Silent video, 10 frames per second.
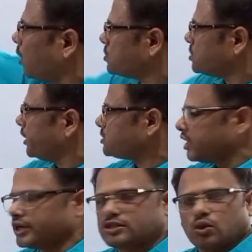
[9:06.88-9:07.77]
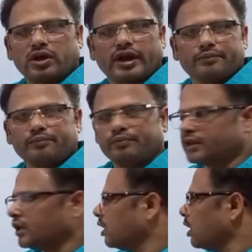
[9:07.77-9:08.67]
opposite is exocrine.
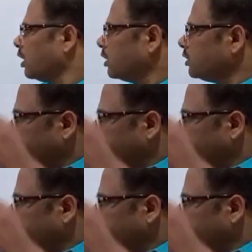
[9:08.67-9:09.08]
In the